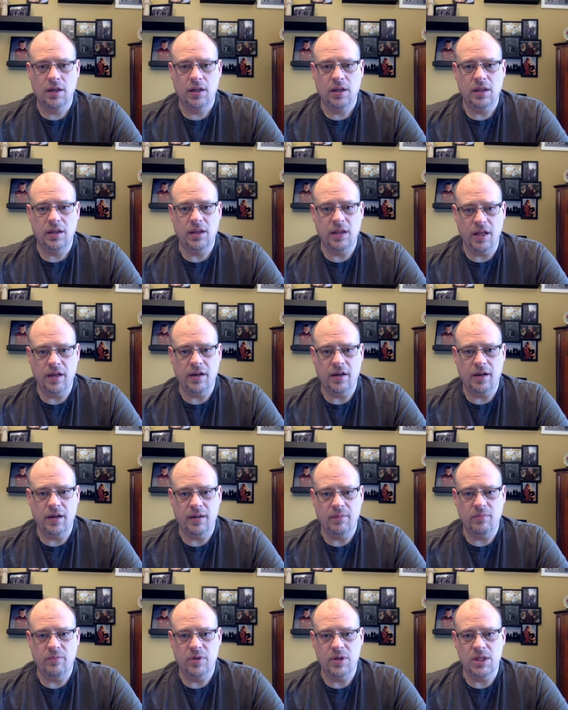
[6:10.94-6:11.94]
then
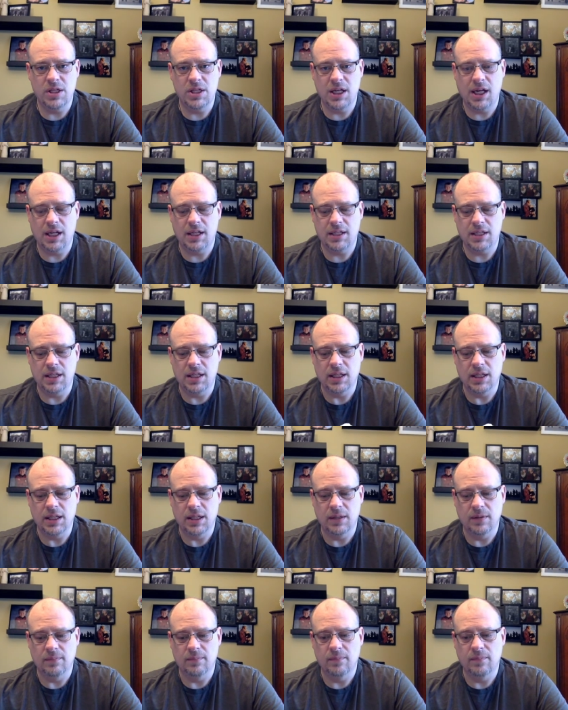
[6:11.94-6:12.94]
I am rejecting him.